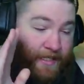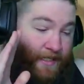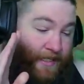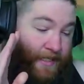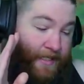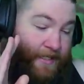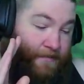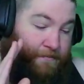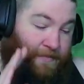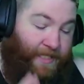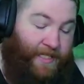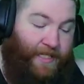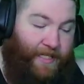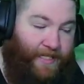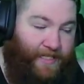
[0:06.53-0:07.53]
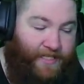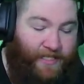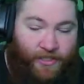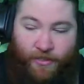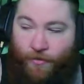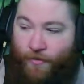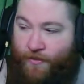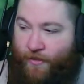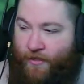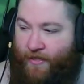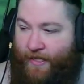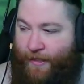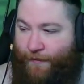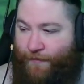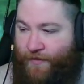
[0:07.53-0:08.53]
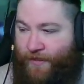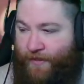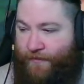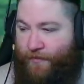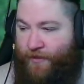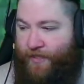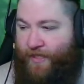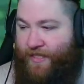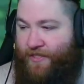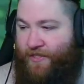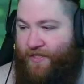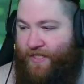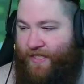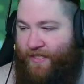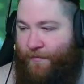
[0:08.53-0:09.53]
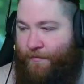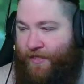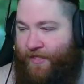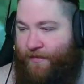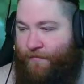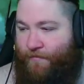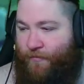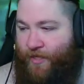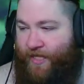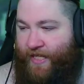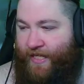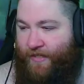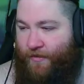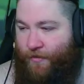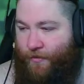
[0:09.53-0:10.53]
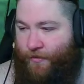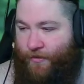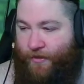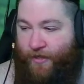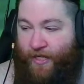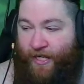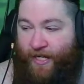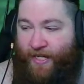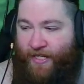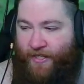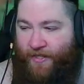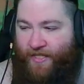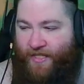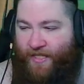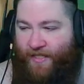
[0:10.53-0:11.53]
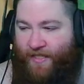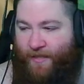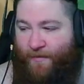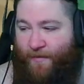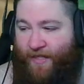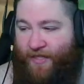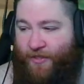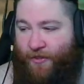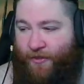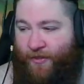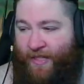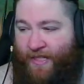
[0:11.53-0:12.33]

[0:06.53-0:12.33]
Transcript: My extension cords are out for delivery, and as you can see in the bottom right-hand corner, you can see the tip of my controller.